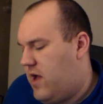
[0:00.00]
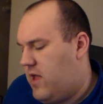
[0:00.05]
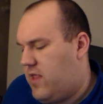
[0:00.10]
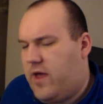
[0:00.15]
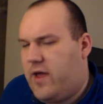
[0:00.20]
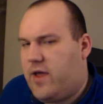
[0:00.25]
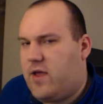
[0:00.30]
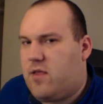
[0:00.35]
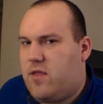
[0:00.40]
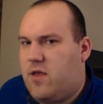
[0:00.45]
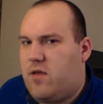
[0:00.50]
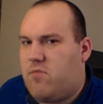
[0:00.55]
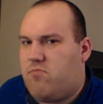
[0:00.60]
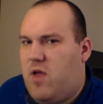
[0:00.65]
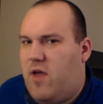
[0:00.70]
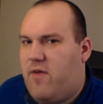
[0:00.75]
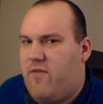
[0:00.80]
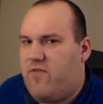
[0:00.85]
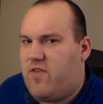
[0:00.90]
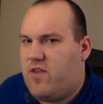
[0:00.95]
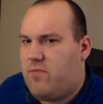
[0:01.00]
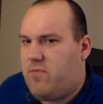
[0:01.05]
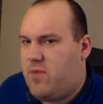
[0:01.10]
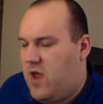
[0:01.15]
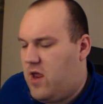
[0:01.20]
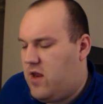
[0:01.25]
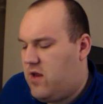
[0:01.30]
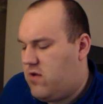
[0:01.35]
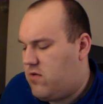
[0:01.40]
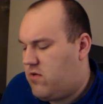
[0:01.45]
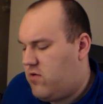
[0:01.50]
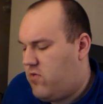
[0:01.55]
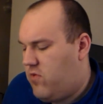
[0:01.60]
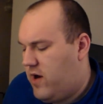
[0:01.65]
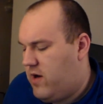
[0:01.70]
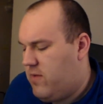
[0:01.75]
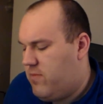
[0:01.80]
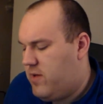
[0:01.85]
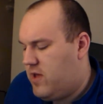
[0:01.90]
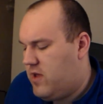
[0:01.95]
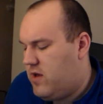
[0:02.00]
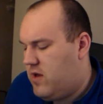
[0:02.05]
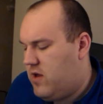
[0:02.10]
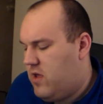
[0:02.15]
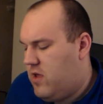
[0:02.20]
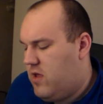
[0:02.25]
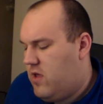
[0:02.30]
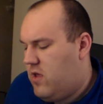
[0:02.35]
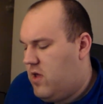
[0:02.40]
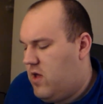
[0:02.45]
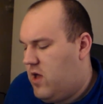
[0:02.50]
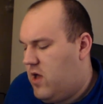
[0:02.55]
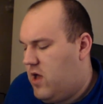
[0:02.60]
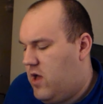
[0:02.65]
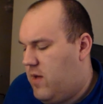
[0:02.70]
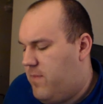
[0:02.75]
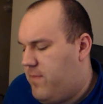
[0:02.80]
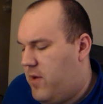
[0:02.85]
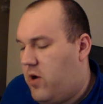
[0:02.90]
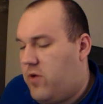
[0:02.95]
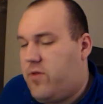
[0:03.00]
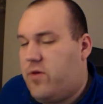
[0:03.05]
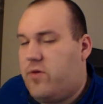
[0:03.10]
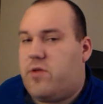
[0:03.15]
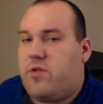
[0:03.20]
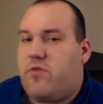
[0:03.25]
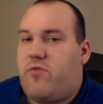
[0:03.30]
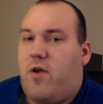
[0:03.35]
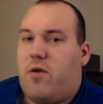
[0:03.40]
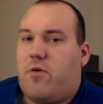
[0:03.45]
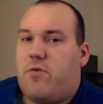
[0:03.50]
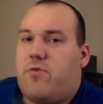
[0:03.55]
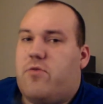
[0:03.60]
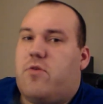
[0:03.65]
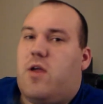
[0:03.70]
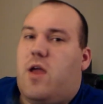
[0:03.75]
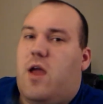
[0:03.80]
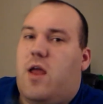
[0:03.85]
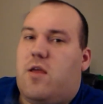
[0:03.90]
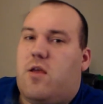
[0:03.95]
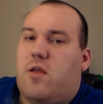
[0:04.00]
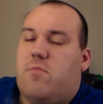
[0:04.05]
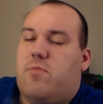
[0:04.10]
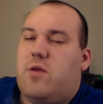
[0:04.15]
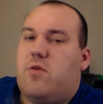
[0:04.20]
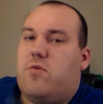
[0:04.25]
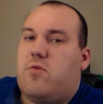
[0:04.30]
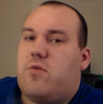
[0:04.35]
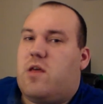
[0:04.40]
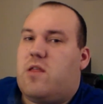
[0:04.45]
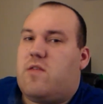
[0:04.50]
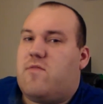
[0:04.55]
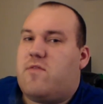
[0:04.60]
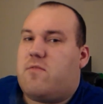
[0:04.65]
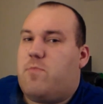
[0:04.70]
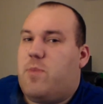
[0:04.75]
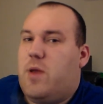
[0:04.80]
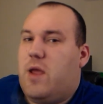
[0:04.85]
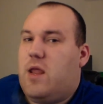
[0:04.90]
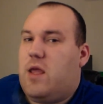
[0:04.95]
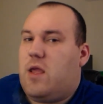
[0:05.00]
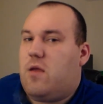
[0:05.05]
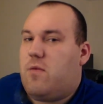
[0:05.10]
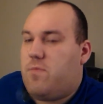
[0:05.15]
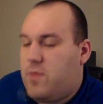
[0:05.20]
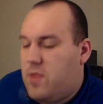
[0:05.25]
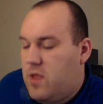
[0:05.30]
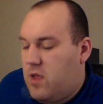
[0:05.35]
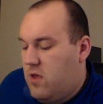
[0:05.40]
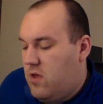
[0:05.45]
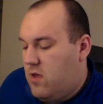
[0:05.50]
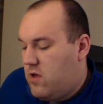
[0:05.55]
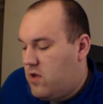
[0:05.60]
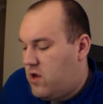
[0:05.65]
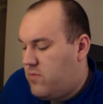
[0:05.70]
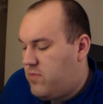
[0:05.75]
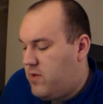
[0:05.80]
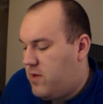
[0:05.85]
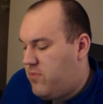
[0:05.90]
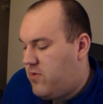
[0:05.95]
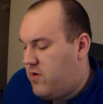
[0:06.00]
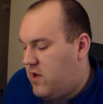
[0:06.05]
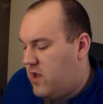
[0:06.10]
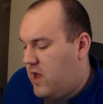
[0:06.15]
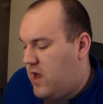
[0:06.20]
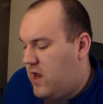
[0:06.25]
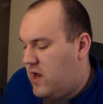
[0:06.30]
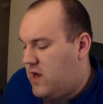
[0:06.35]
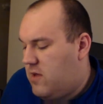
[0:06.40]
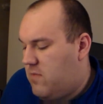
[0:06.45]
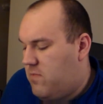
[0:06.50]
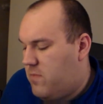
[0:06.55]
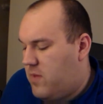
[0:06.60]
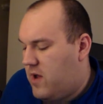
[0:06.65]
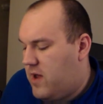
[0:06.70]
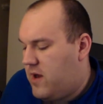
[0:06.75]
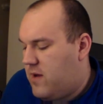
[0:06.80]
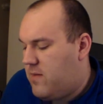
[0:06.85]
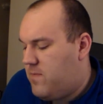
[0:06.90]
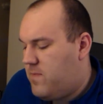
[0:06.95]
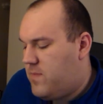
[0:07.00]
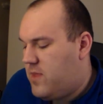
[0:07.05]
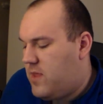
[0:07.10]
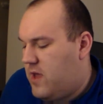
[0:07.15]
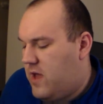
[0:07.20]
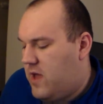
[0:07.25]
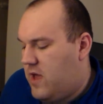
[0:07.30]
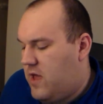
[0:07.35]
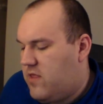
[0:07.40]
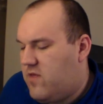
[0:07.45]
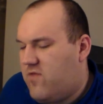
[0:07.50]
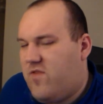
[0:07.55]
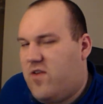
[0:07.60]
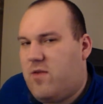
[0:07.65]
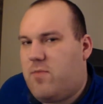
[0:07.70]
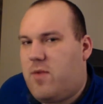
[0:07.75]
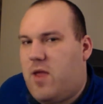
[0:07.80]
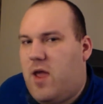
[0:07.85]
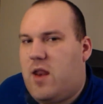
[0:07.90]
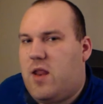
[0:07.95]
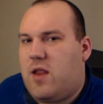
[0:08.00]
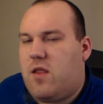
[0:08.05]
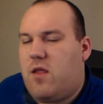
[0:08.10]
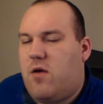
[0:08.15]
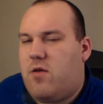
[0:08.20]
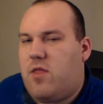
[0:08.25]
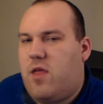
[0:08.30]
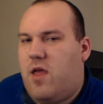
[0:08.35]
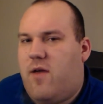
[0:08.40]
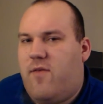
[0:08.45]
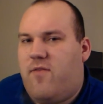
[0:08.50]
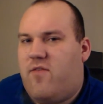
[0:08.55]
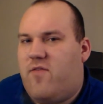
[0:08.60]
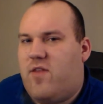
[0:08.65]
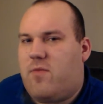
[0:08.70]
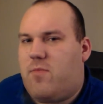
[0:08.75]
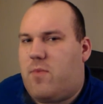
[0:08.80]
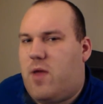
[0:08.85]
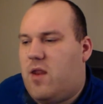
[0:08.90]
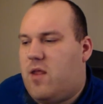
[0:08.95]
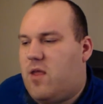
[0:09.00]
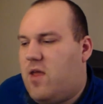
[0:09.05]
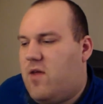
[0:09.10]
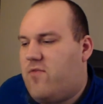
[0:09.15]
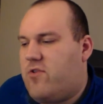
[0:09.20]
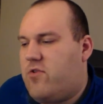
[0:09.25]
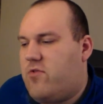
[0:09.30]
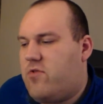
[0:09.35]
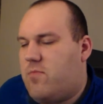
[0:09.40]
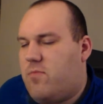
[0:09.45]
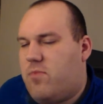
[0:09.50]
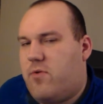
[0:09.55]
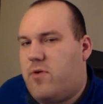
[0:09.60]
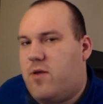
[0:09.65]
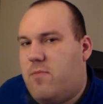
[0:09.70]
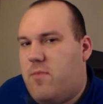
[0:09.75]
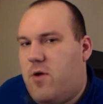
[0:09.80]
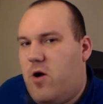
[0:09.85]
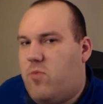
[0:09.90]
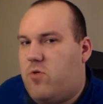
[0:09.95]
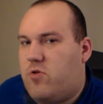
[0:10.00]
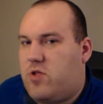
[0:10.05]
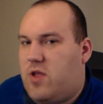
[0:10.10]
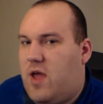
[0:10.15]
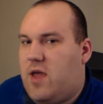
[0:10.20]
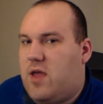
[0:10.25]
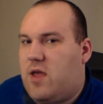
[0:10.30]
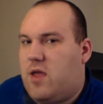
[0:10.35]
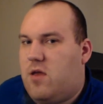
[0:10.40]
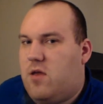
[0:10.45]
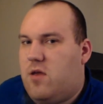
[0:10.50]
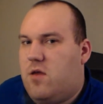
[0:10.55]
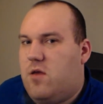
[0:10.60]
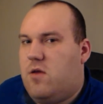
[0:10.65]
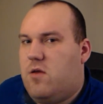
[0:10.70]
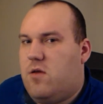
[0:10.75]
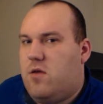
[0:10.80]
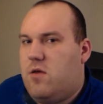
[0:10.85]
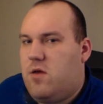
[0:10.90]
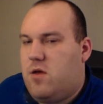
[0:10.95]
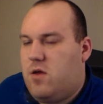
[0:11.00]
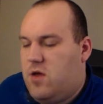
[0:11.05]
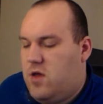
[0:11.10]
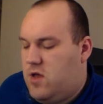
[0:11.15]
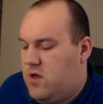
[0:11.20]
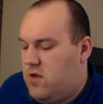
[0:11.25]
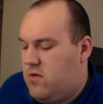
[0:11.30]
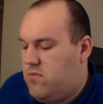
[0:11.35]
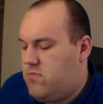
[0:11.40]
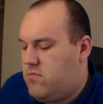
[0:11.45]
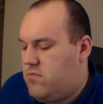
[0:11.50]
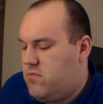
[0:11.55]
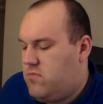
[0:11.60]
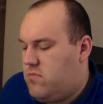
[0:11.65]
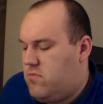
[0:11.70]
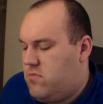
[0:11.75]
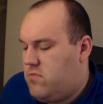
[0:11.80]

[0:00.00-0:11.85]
I like the heavy venom cannon quite a bit. Although the Stranglethorn cannon could be used because of its pinning, could be pretty handy, but the venom cannon, or the heavy venom cannon, gives you some pretty mobile tank, a